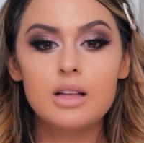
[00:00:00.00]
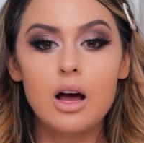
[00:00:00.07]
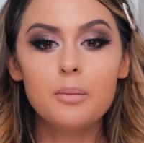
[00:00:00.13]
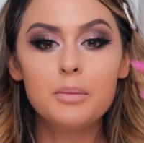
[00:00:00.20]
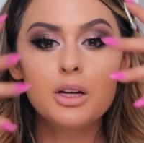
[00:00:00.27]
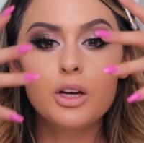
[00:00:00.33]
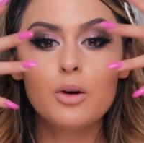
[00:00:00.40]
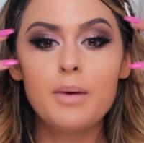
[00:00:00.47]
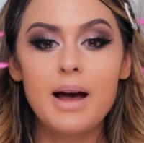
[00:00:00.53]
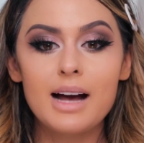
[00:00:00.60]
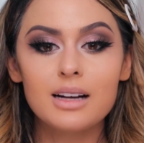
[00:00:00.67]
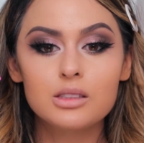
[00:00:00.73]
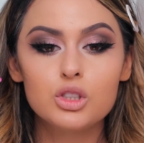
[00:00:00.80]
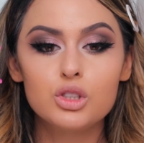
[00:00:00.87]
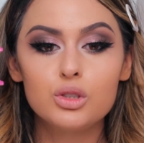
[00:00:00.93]
Now I'm gonna go
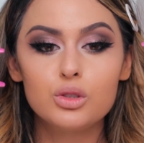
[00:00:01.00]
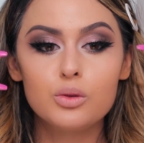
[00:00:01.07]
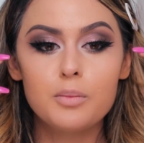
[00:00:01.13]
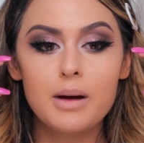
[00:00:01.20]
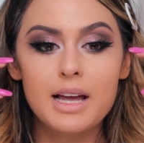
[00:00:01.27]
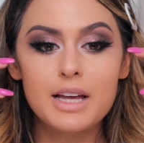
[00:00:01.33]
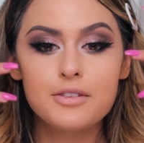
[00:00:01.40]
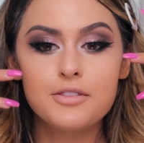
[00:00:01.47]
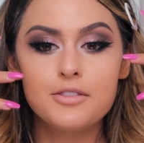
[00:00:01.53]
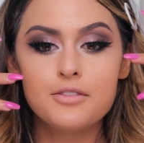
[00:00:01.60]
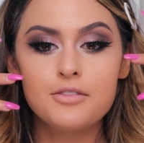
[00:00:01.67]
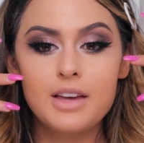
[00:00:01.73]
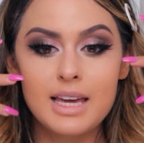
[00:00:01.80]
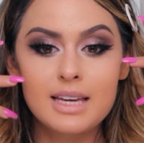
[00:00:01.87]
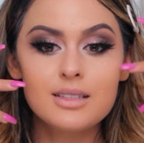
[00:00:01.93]
back to my
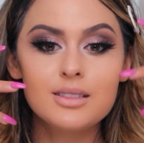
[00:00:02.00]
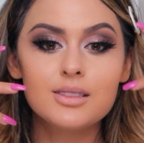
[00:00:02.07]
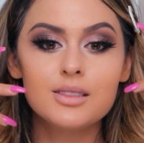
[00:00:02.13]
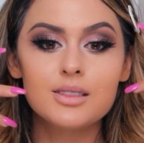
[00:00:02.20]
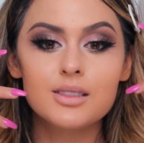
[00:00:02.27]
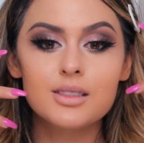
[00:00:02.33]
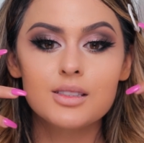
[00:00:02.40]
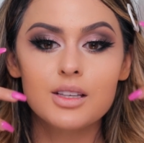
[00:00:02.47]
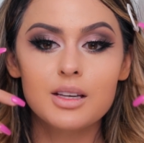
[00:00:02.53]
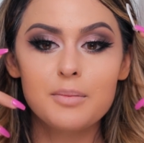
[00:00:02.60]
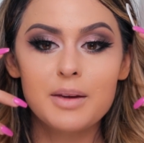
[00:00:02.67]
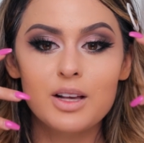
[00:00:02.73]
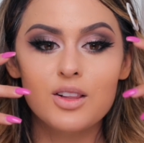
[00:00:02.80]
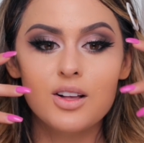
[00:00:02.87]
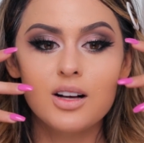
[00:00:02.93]
face. Look at
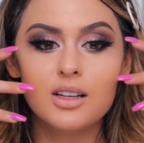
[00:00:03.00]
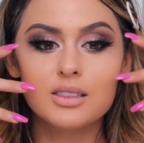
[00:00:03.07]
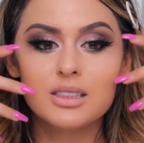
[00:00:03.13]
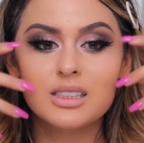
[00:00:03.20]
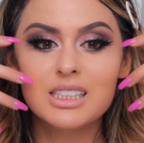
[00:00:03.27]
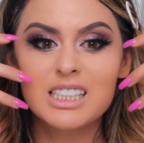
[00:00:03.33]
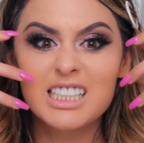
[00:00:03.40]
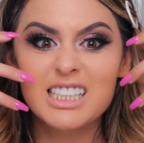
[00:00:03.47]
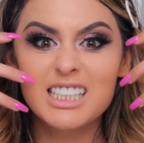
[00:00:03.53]
my claws.